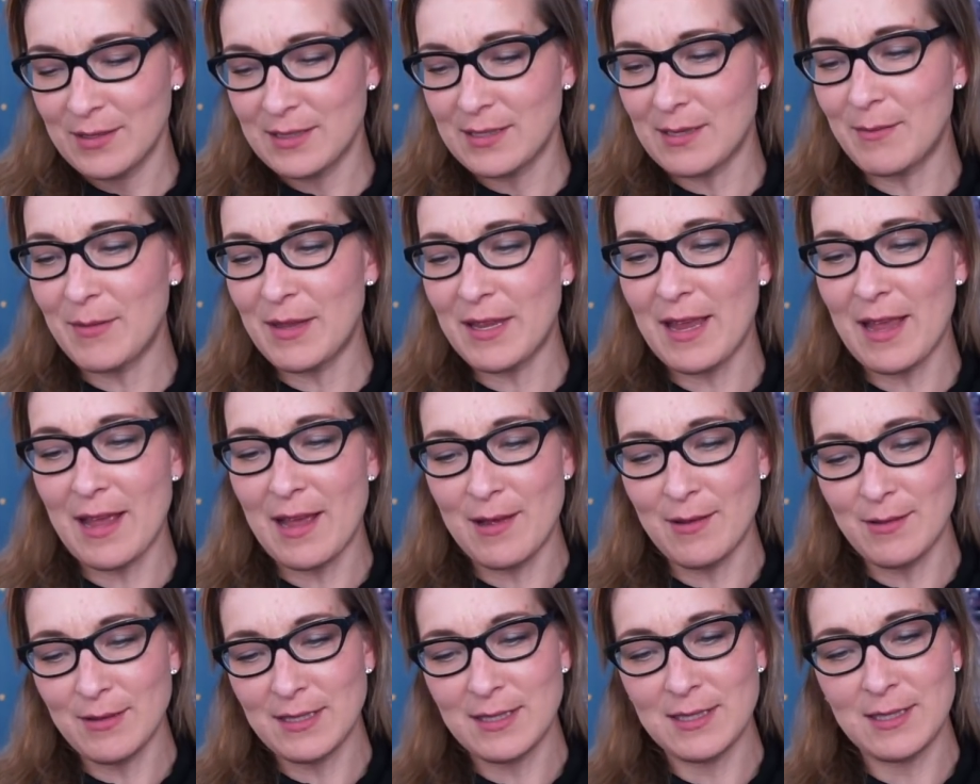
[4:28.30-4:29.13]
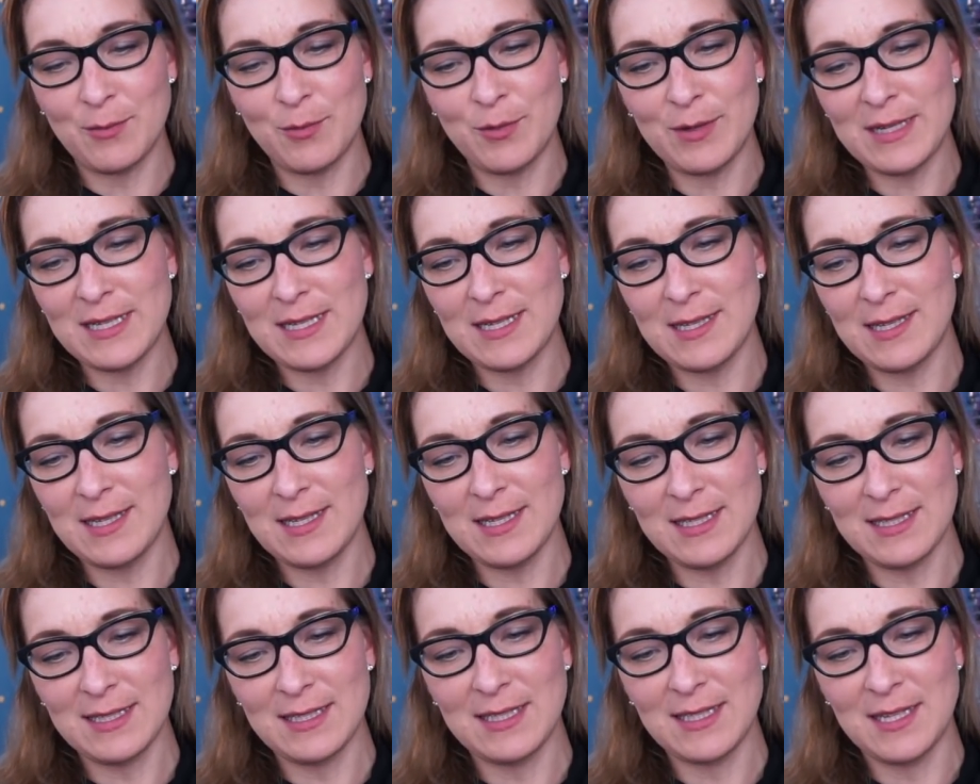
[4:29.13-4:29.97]
Something else, what is
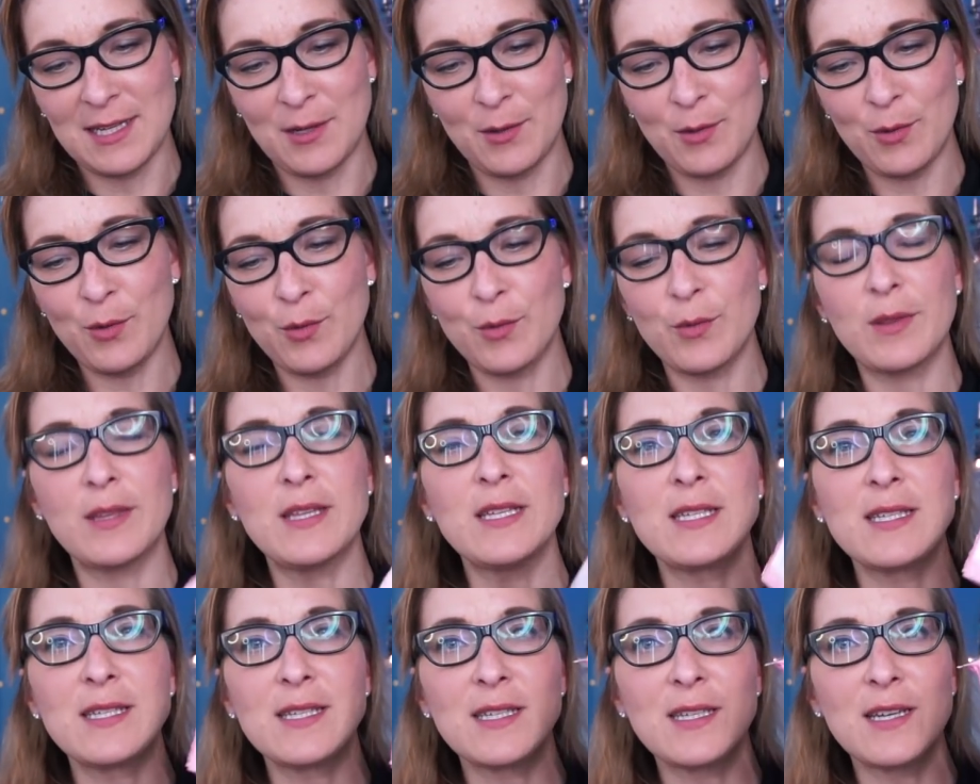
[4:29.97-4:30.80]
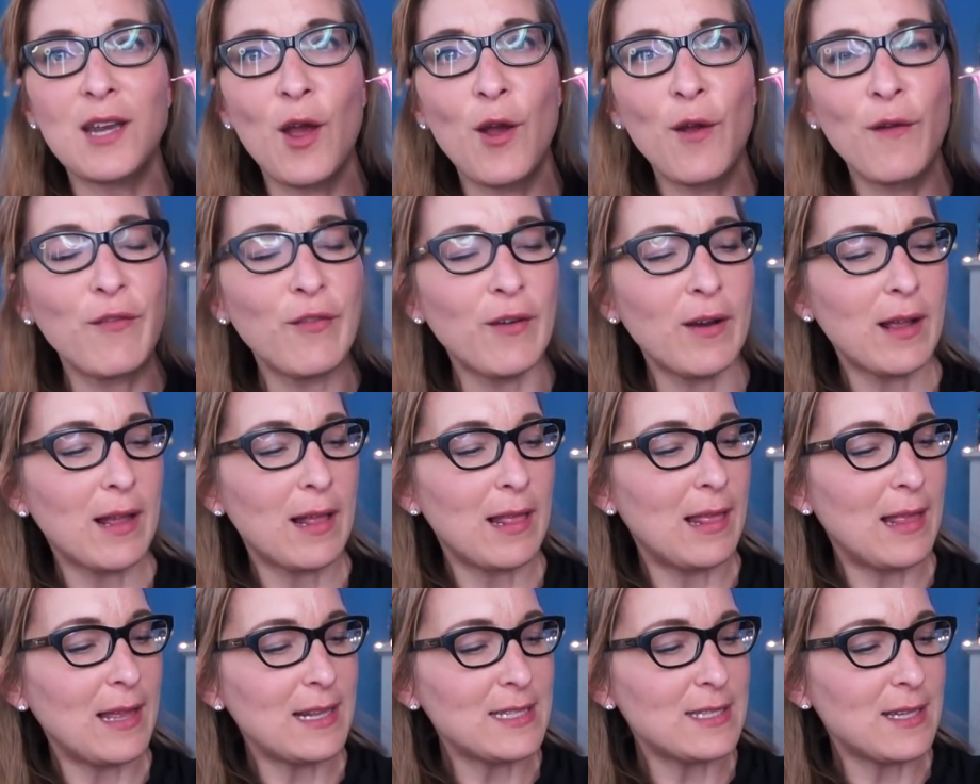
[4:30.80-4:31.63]
this? Ooh, this is an Ofra
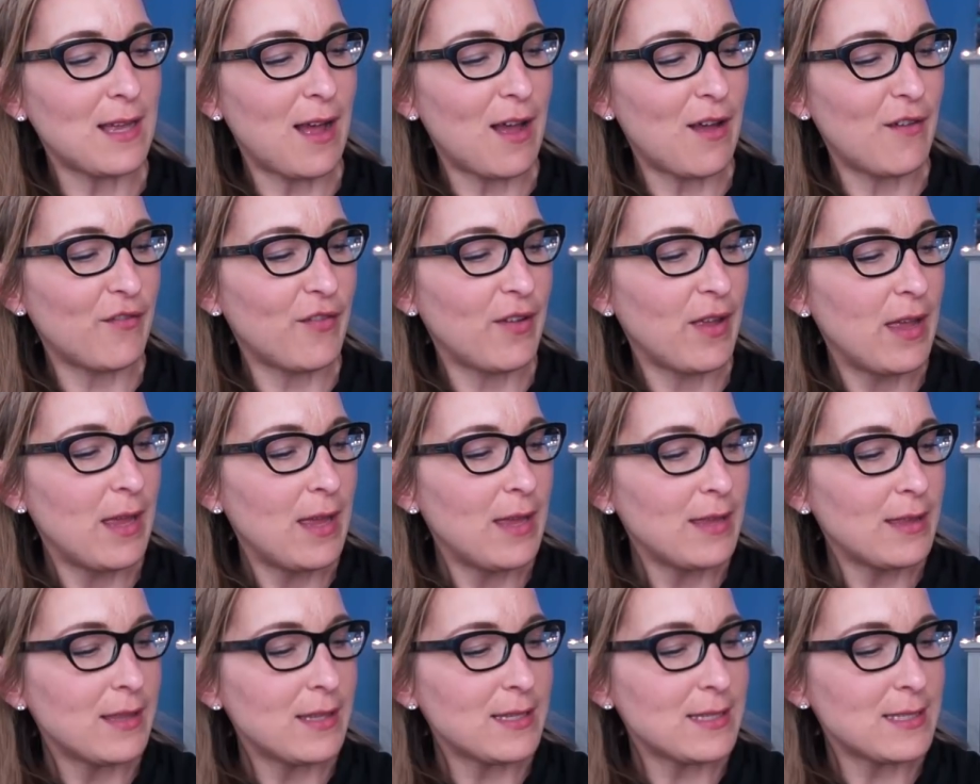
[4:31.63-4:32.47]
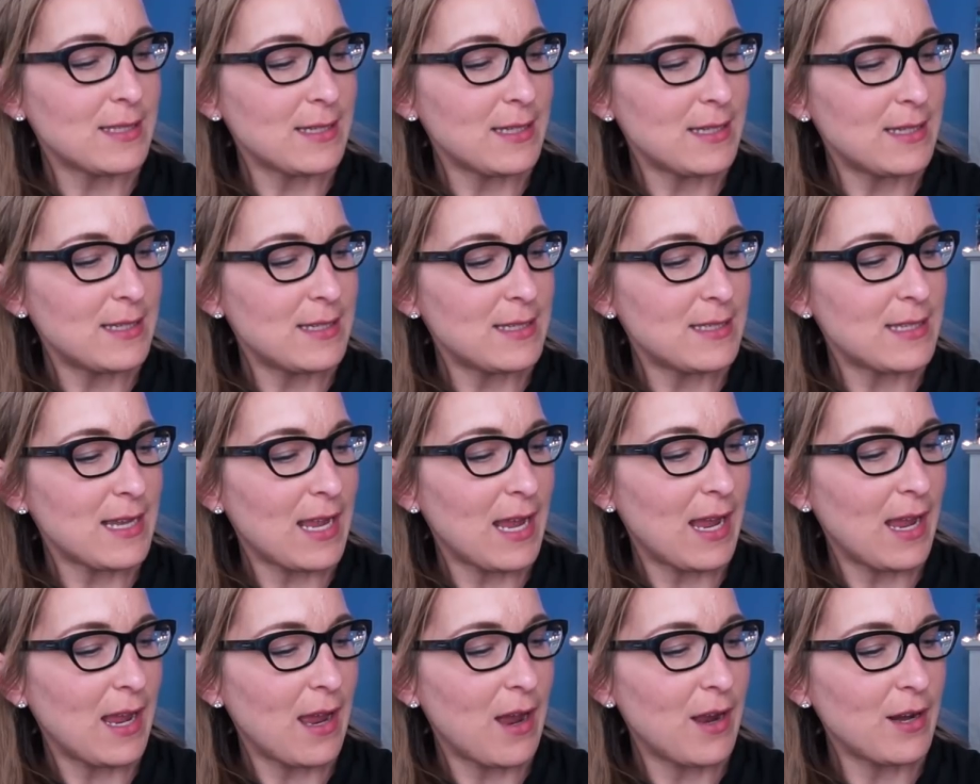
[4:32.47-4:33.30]
Cleanse Off. This is
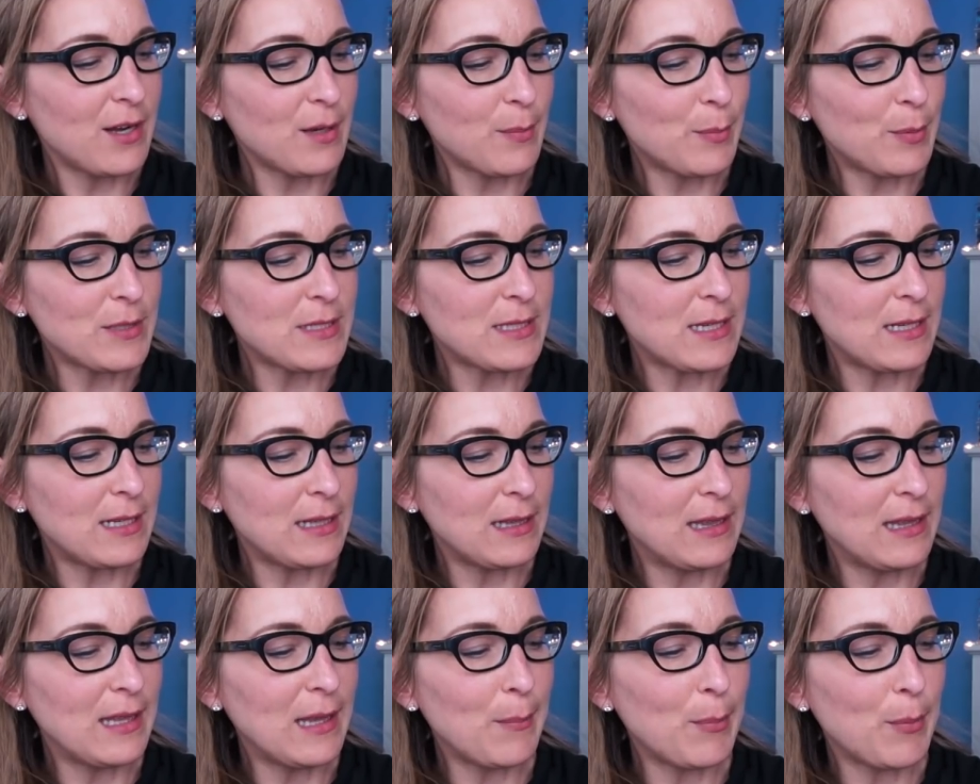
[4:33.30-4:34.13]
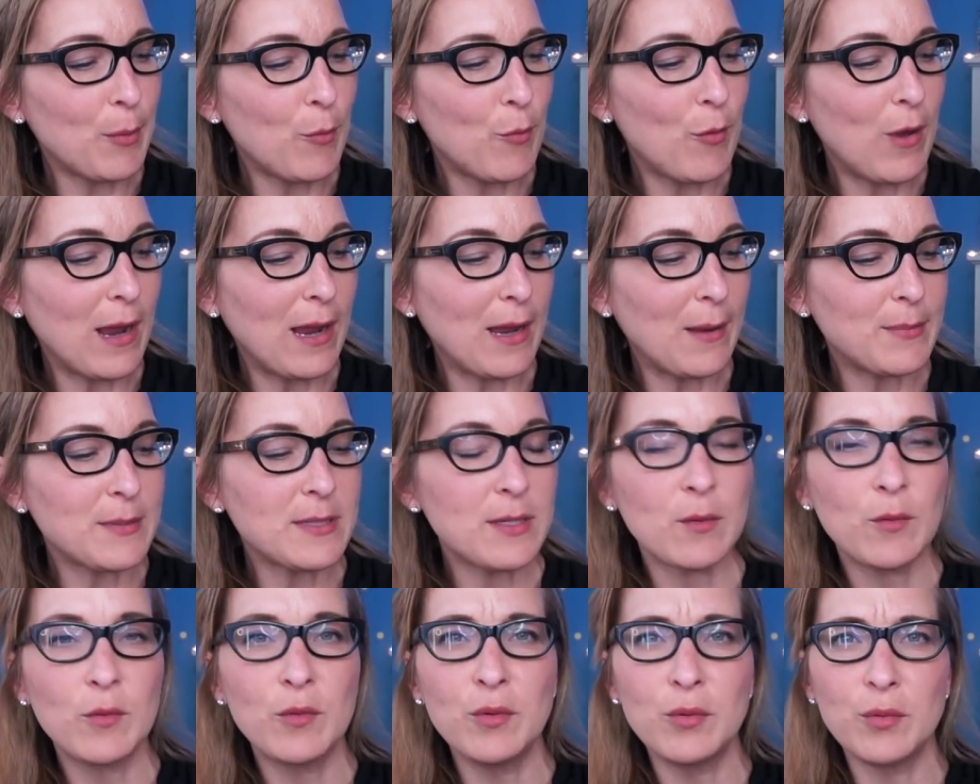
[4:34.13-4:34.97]
a 100% lip
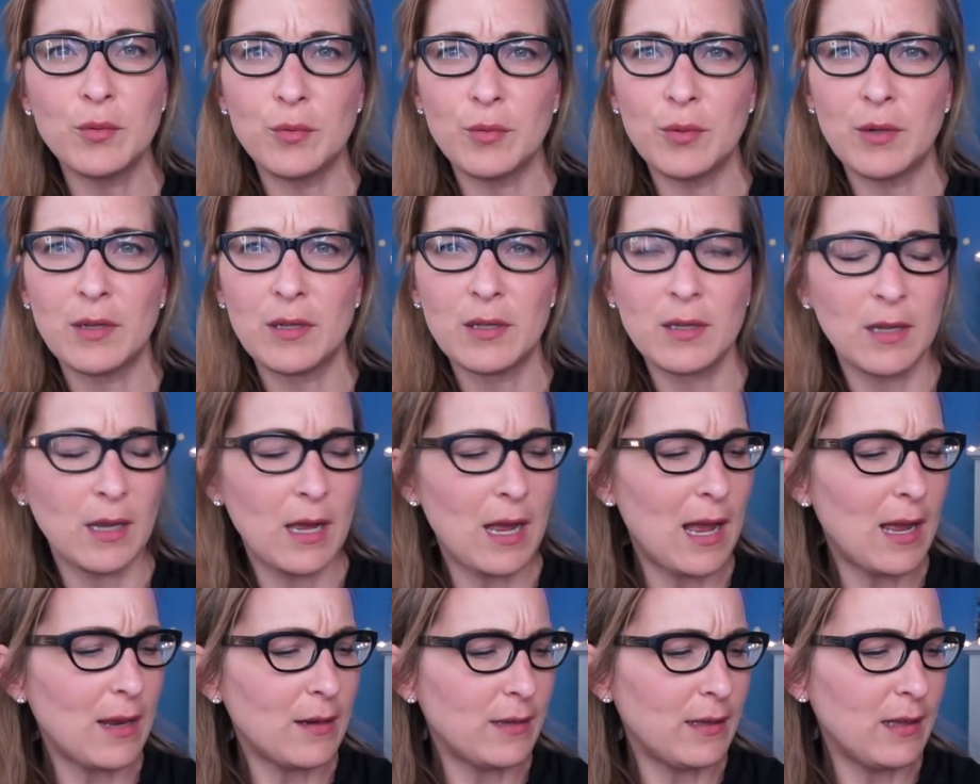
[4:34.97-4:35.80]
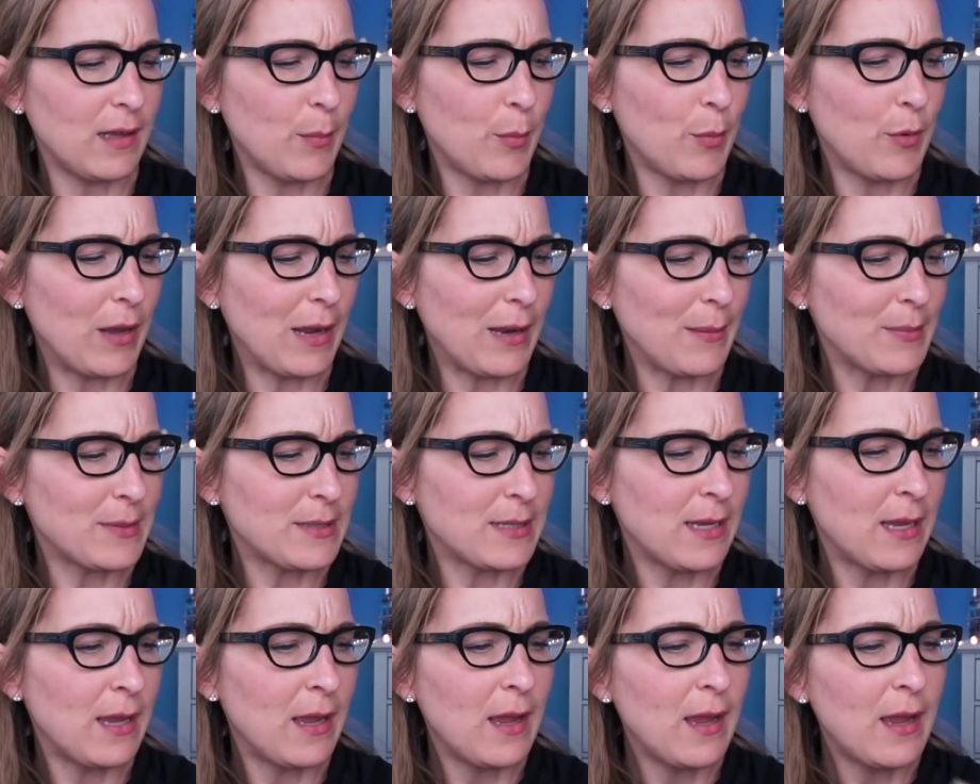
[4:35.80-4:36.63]
wipes. Ooh, cotton lip
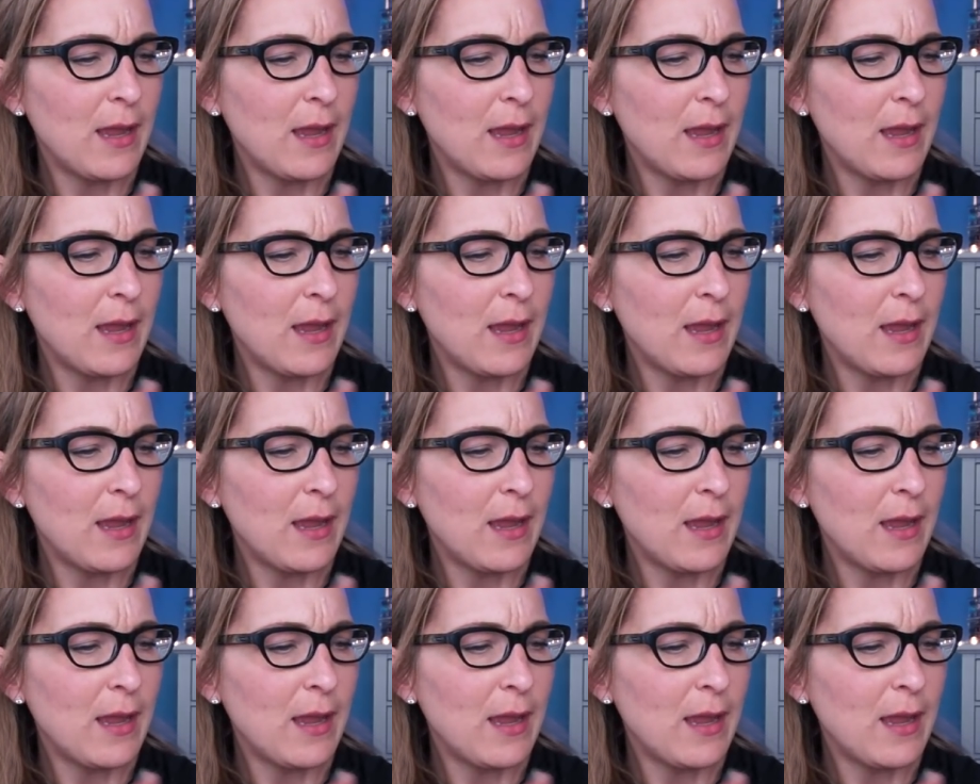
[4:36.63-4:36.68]
wipes.